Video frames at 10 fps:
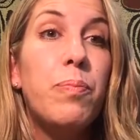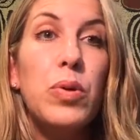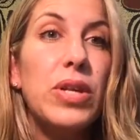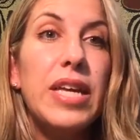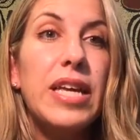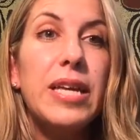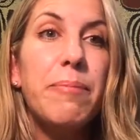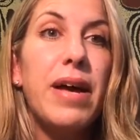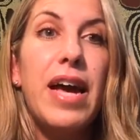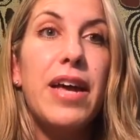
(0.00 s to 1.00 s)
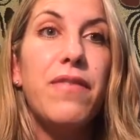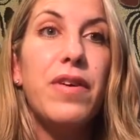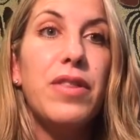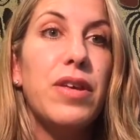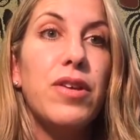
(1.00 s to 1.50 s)
bullying
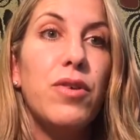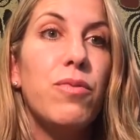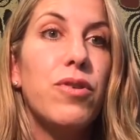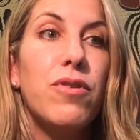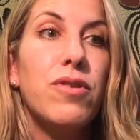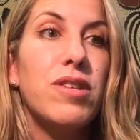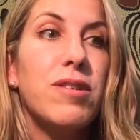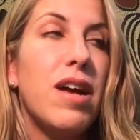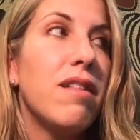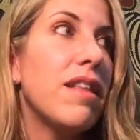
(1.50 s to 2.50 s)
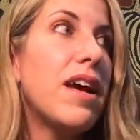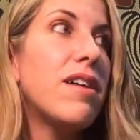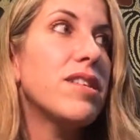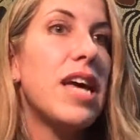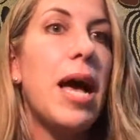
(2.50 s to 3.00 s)
behaviour that you would not
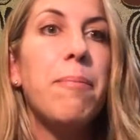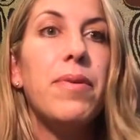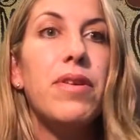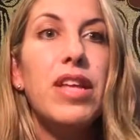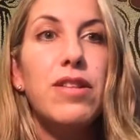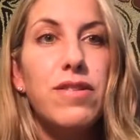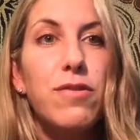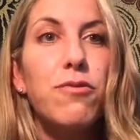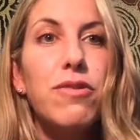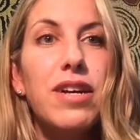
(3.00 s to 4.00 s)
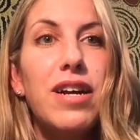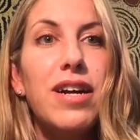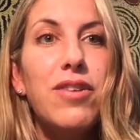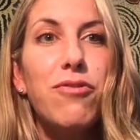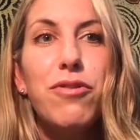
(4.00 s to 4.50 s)
allow to happen in the
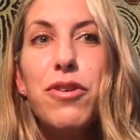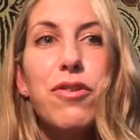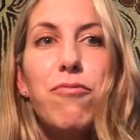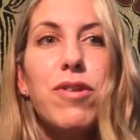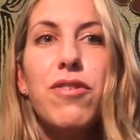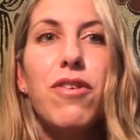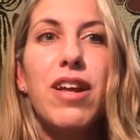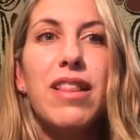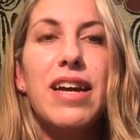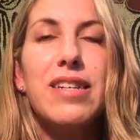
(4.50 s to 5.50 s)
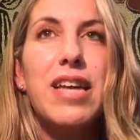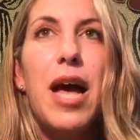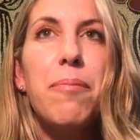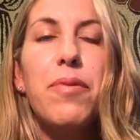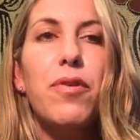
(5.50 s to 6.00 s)
schoolyard or you would not allow to
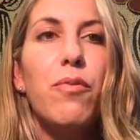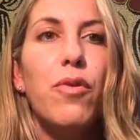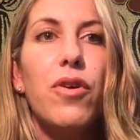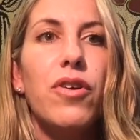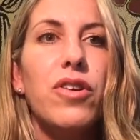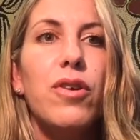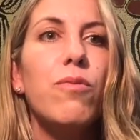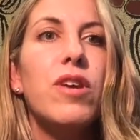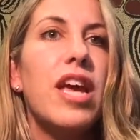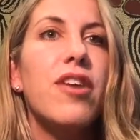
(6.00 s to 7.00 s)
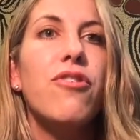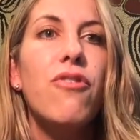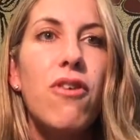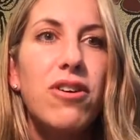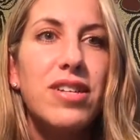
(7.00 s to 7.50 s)
happen at work, you
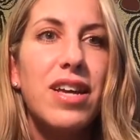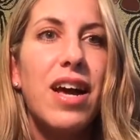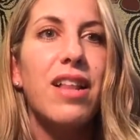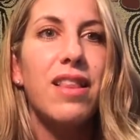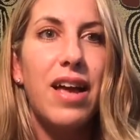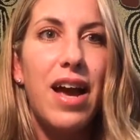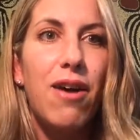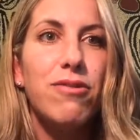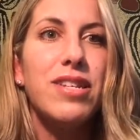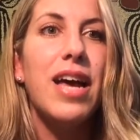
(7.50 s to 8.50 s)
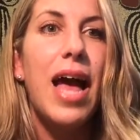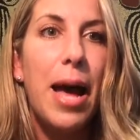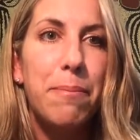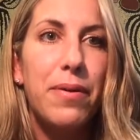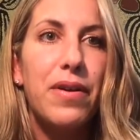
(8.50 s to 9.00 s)
cannot allow to
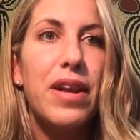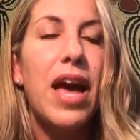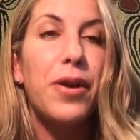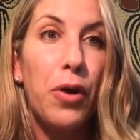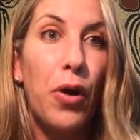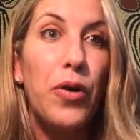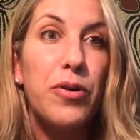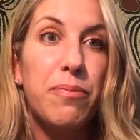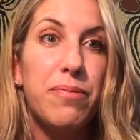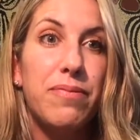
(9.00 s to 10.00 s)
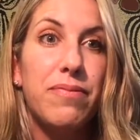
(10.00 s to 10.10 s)
happen at home.